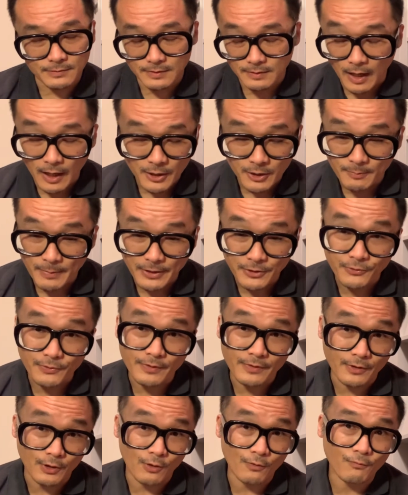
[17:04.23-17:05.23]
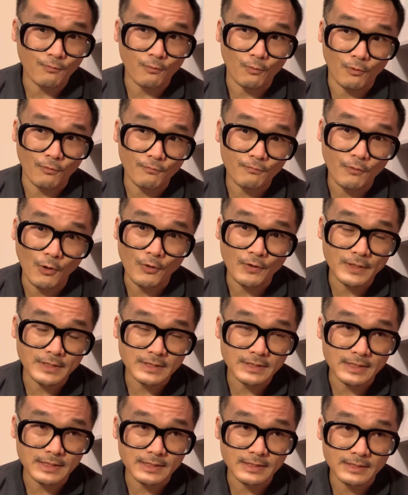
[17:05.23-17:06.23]
documentary therefore
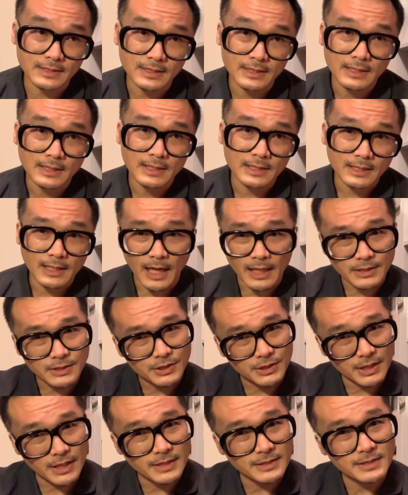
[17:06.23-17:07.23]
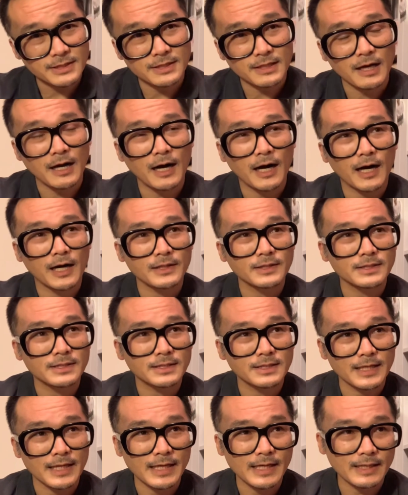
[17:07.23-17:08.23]
focuses not just on,
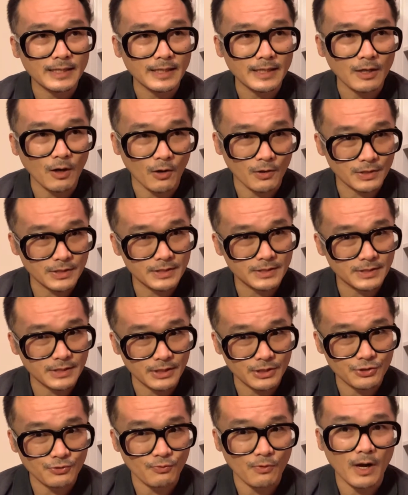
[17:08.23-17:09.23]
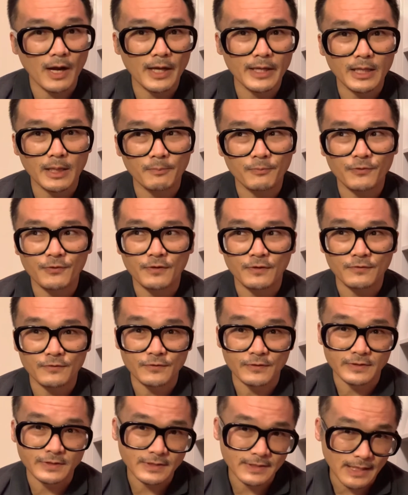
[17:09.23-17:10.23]
say, the artistic triumphs and
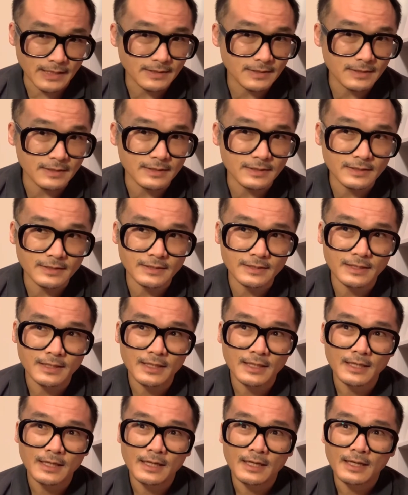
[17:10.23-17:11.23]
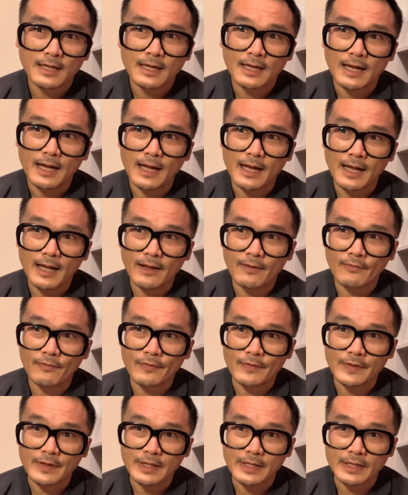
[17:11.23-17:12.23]
successes
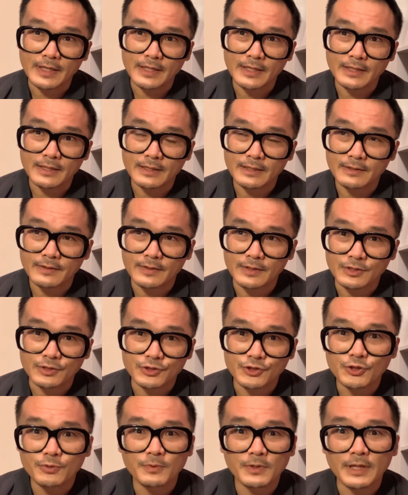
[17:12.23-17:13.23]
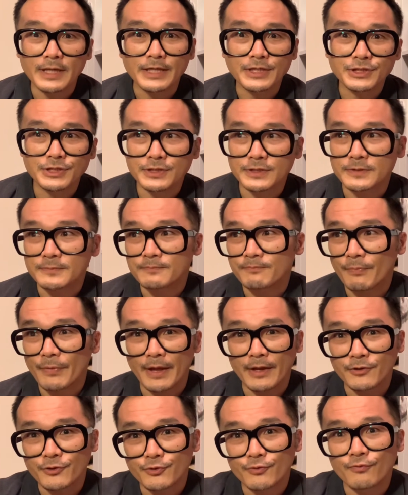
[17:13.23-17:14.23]
and the jubilation
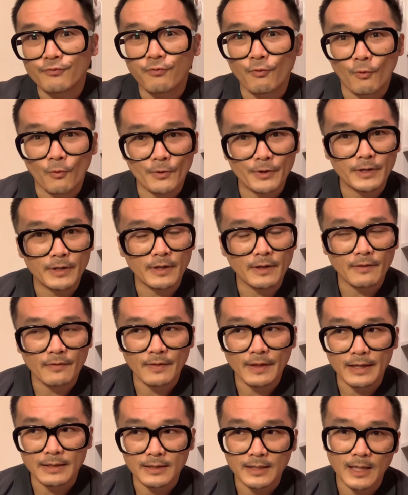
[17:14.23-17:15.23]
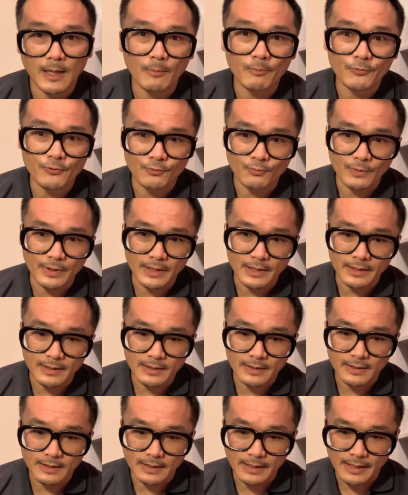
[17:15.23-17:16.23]
and euphoria that comes with
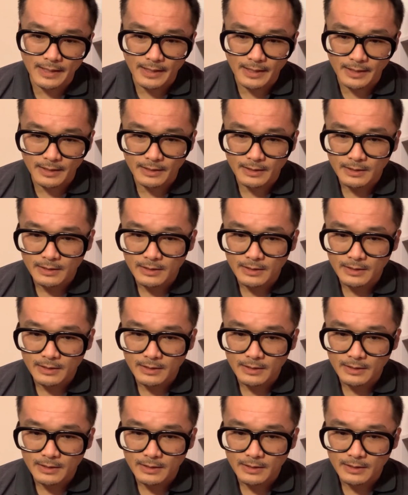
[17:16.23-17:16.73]
a